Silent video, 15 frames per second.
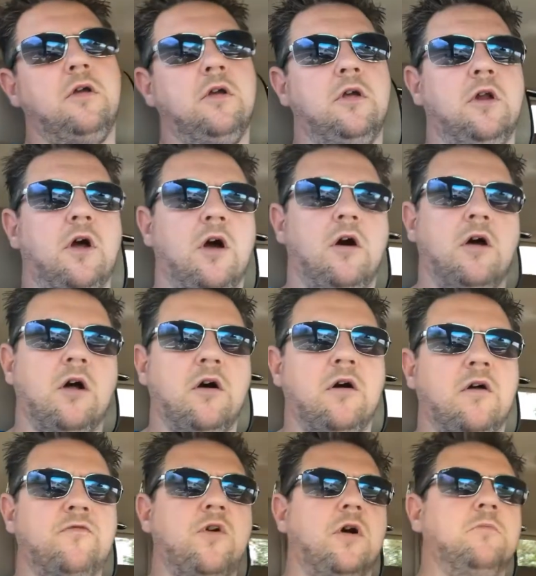you
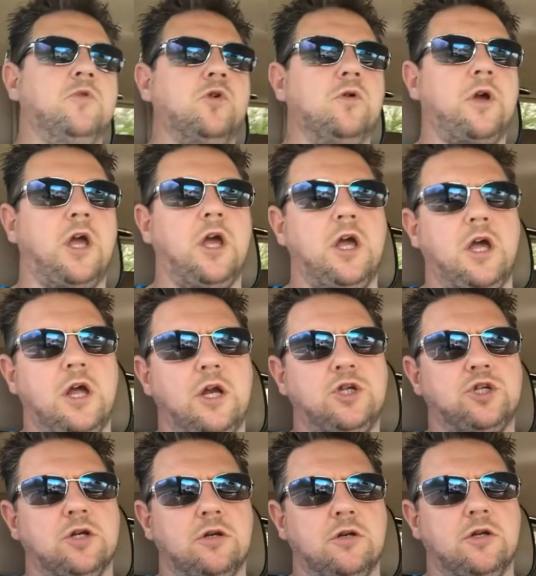know, I've got a
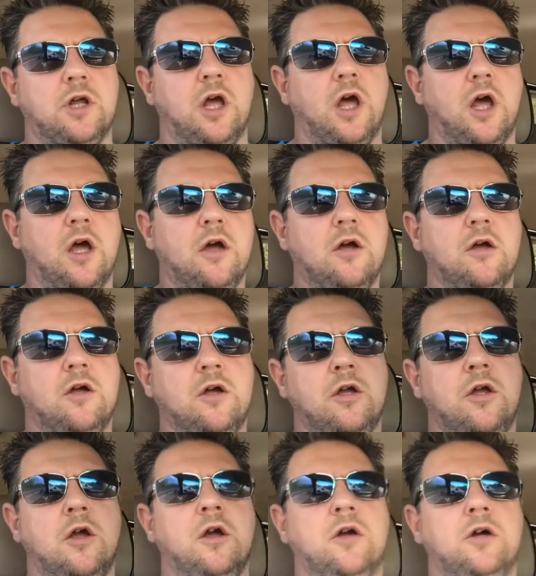mortgage, and
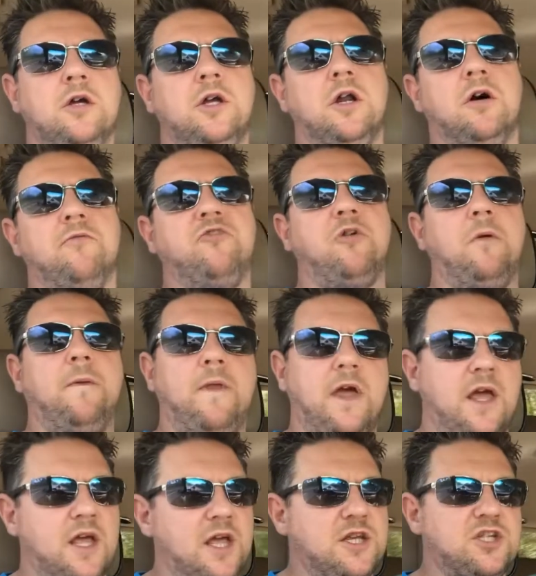you know, I'm doing
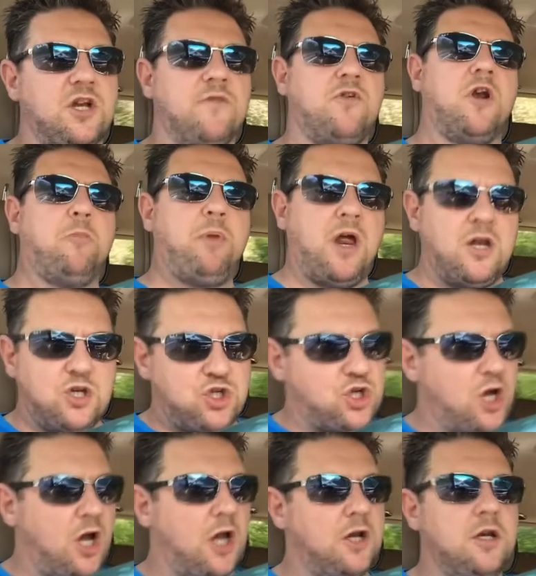this, and I've got a
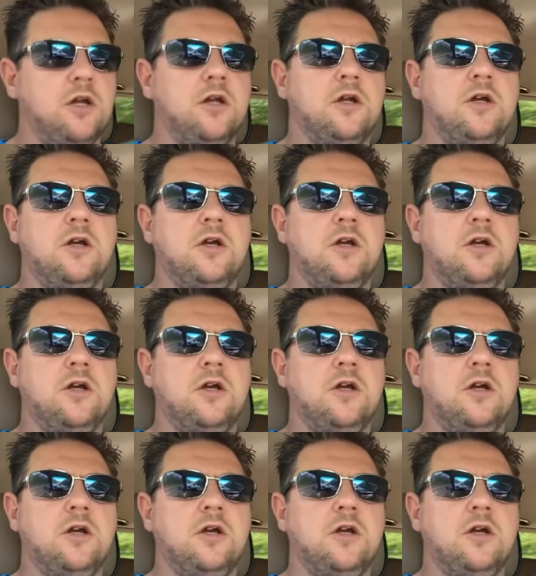pension."